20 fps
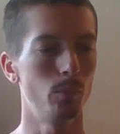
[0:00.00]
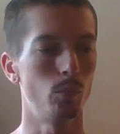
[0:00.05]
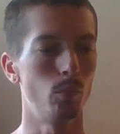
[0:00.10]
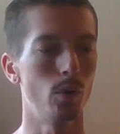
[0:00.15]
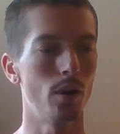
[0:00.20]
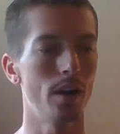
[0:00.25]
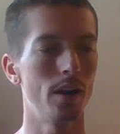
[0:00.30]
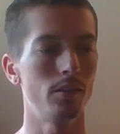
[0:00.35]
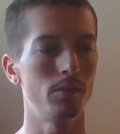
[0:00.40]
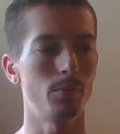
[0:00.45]

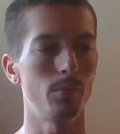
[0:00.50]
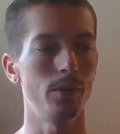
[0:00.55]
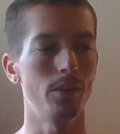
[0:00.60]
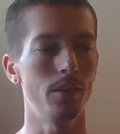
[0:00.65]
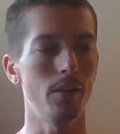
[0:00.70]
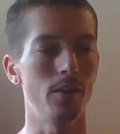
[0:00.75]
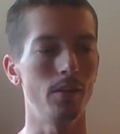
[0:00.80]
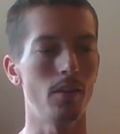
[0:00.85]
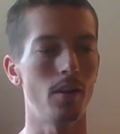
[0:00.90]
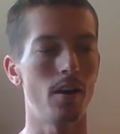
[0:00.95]
Whereas
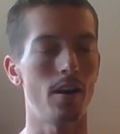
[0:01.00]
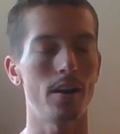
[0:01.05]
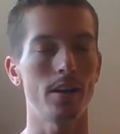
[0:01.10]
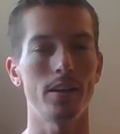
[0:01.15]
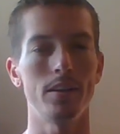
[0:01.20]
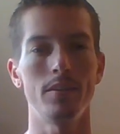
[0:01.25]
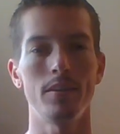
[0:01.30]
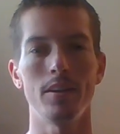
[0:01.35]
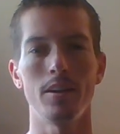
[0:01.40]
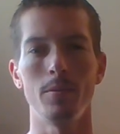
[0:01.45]
with the
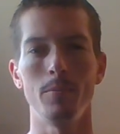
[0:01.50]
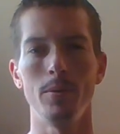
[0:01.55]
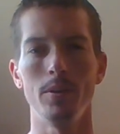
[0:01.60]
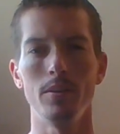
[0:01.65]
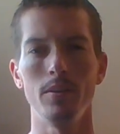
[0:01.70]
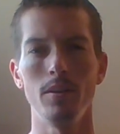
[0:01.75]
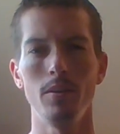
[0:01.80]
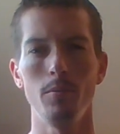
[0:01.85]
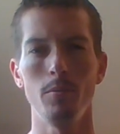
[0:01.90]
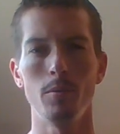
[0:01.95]
Glock, it's going to be
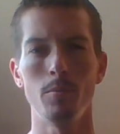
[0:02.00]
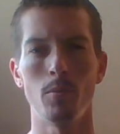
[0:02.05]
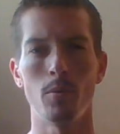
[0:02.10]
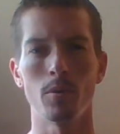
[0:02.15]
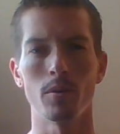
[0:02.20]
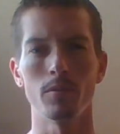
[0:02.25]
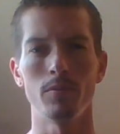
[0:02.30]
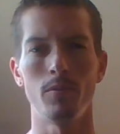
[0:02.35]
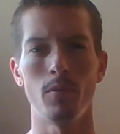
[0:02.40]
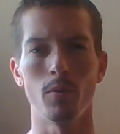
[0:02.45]
a little bit
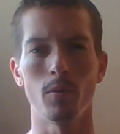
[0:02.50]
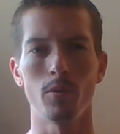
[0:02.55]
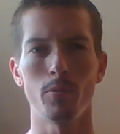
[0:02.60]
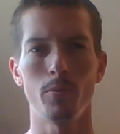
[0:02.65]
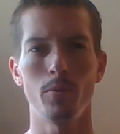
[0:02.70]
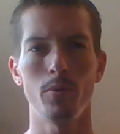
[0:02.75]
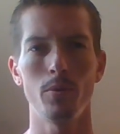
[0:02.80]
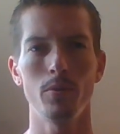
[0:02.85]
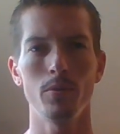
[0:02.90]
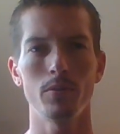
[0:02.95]
more
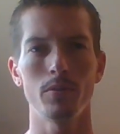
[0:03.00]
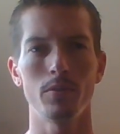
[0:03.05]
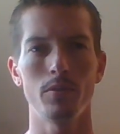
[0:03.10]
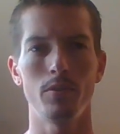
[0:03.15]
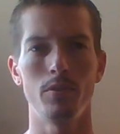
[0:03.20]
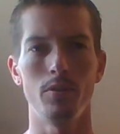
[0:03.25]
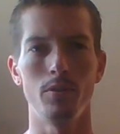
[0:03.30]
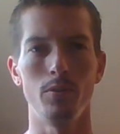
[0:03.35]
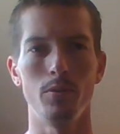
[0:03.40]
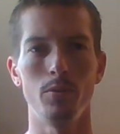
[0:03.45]
affordable
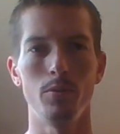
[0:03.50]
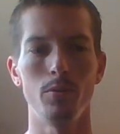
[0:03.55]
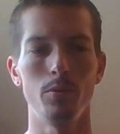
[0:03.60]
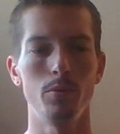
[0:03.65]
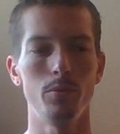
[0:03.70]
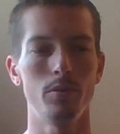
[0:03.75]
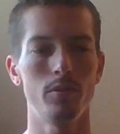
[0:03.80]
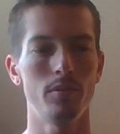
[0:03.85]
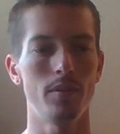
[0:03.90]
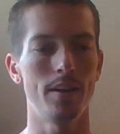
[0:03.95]

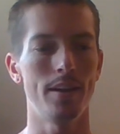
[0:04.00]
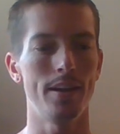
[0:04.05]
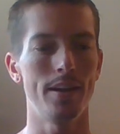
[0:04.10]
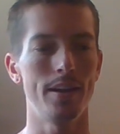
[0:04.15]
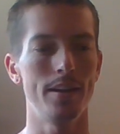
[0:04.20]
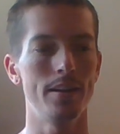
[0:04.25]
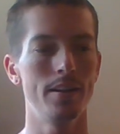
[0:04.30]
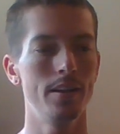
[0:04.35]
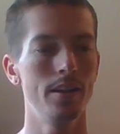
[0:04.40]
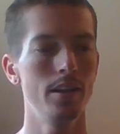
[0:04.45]
to,
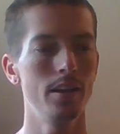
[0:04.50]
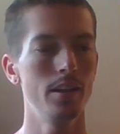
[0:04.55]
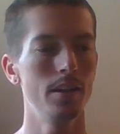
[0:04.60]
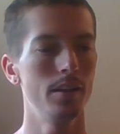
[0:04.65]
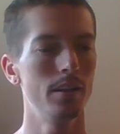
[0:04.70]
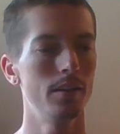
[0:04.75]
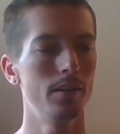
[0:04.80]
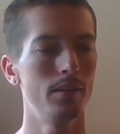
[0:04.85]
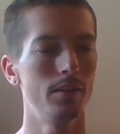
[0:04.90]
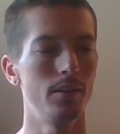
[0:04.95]
say,
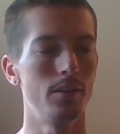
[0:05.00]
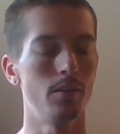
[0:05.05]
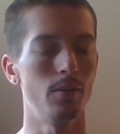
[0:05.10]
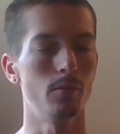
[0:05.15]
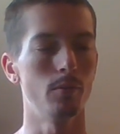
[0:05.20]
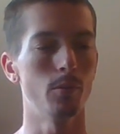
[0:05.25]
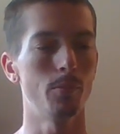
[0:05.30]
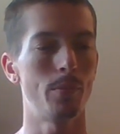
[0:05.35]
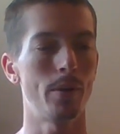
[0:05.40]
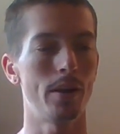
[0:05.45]

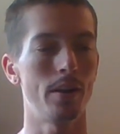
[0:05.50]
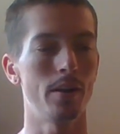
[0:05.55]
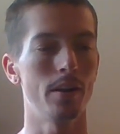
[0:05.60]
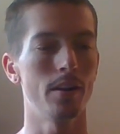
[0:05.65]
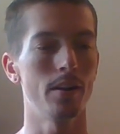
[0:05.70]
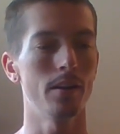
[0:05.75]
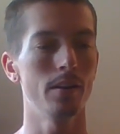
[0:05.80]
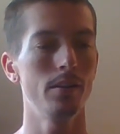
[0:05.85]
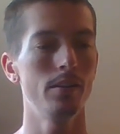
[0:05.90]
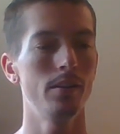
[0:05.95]

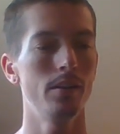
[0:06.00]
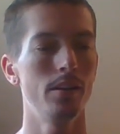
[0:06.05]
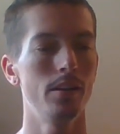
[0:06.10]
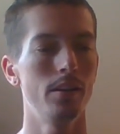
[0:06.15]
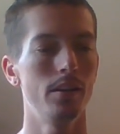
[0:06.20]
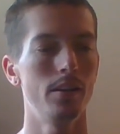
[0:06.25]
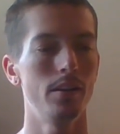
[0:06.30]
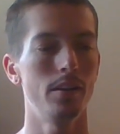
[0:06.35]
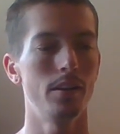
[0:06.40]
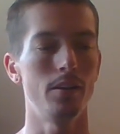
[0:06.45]
repair
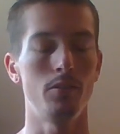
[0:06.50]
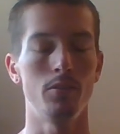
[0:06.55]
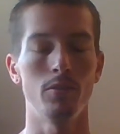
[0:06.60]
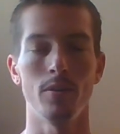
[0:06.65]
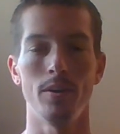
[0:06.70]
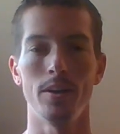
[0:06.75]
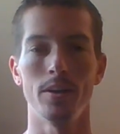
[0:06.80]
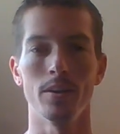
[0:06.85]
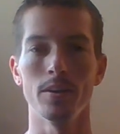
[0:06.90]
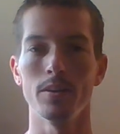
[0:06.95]
a
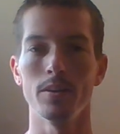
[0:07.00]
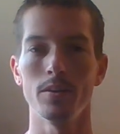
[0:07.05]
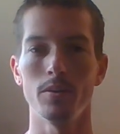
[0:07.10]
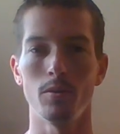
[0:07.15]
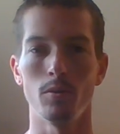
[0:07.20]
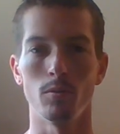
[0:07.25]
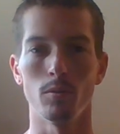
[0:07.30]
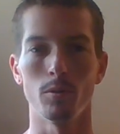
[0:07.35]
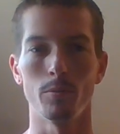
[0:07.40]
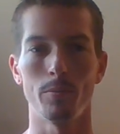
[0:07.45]
trigger
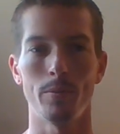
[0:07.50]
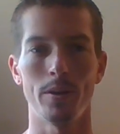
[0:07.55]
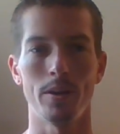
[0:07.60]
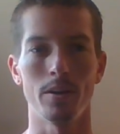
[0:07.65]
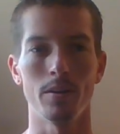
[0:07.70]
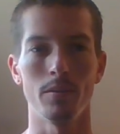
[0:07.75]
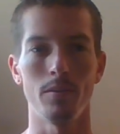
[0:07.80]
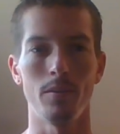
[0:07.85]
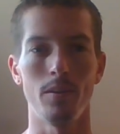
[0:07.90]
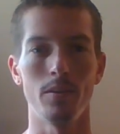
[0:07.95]
or
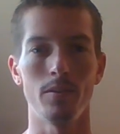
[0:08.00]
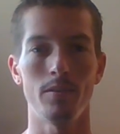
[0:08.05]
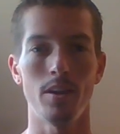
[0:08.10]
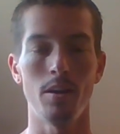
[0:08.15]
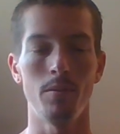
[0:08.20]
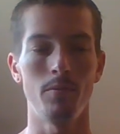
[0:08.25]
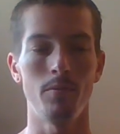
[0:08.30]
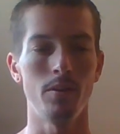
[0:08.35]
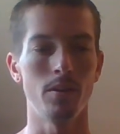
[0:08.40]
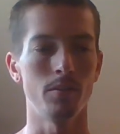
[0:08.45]
repair the
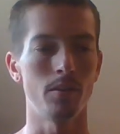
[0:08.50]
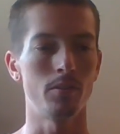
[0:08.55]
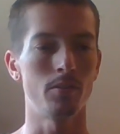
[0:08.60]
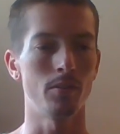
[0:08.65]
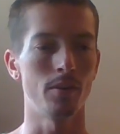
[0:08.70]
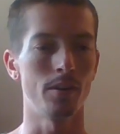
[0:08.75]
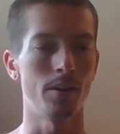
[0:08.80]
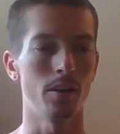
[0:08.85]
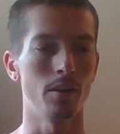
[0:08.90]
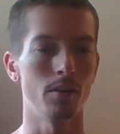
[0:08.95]
safety on the
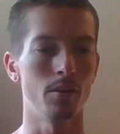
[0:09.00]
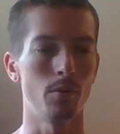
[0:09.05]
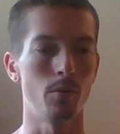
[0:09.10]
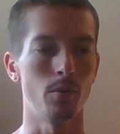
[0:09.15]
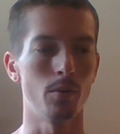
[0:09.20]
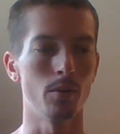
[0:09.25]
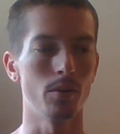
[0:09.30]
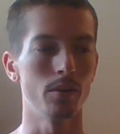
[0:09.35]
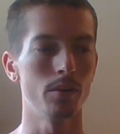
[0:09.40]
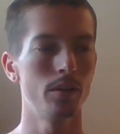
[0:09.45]
trigger,
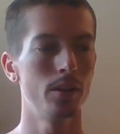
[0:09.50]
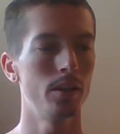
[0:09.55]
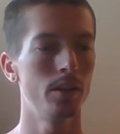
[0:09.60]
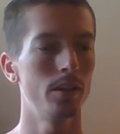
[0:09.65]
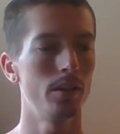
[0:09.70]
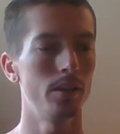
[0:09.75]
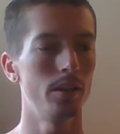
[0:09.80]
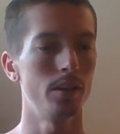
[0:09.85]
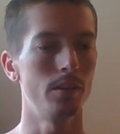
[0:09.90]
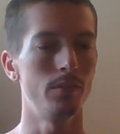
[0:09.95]
or
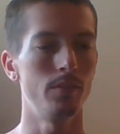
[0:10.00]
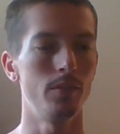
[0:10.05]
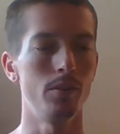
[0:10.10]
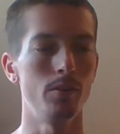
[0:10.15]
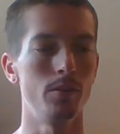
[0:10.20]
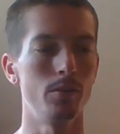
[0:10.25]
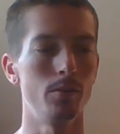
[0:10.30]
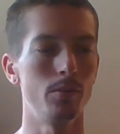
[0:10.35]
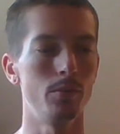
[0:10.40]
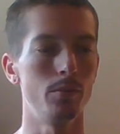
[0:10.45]
if
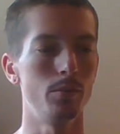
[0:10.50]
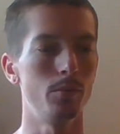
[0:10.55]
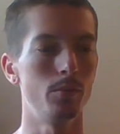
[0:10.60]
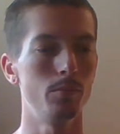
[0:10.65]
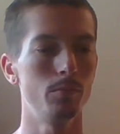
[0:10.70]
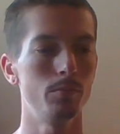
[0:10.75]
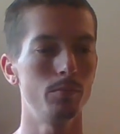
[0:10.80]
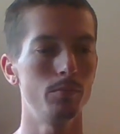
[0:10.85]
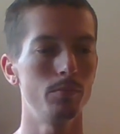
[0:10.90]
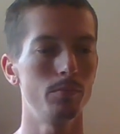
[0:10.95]

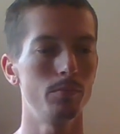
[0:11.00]
you